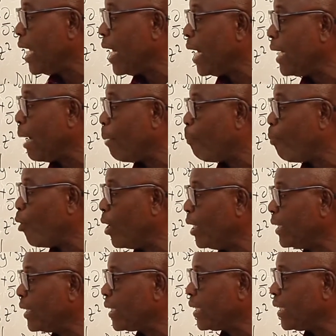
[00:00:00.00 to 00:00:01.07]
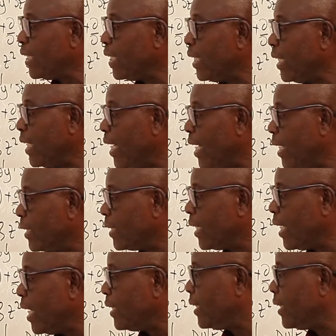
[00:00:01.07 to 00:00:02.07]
that point is, let's